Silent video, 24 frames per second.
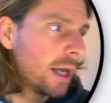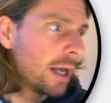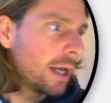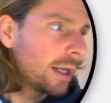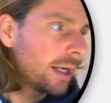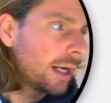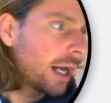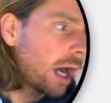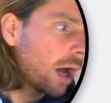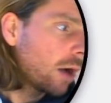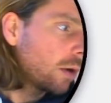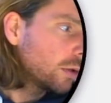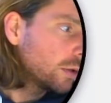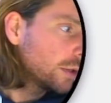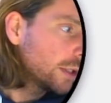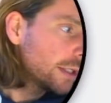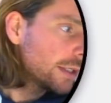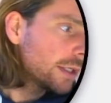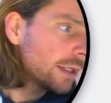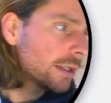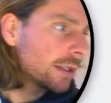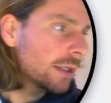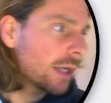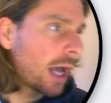Now this
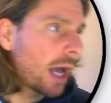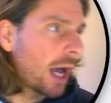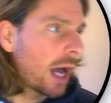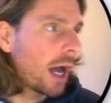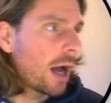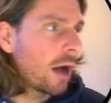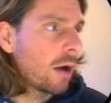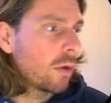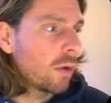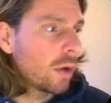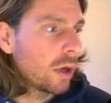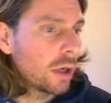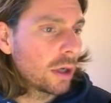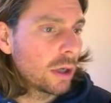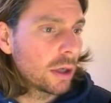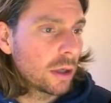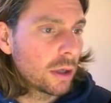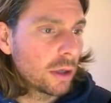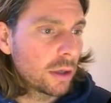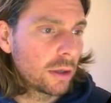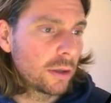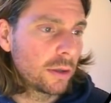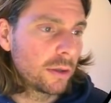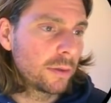is
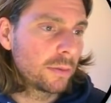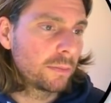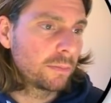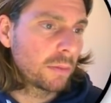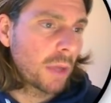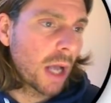how